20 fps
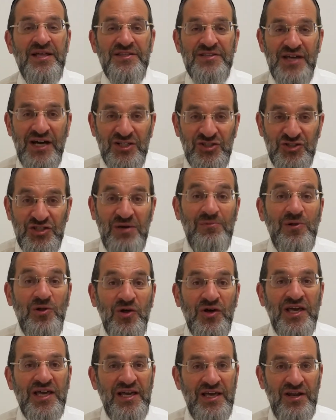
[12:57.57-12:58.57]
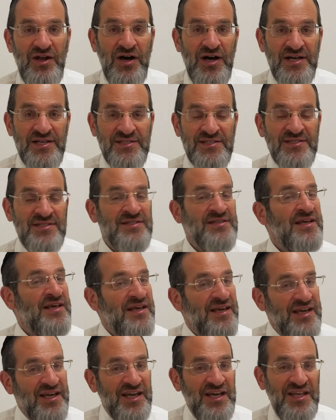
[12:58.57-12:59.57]
to Hashem looking at us
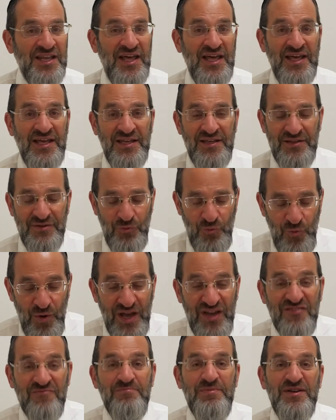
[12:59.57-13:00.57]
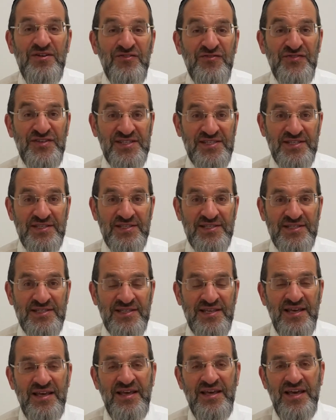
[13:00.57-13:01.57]
in a way of
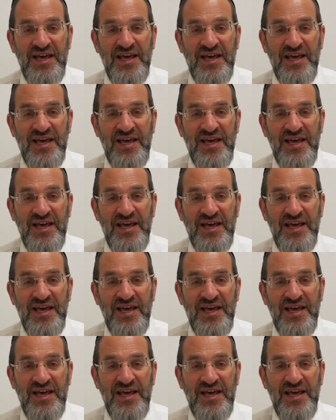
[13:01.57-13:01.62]
beneficence,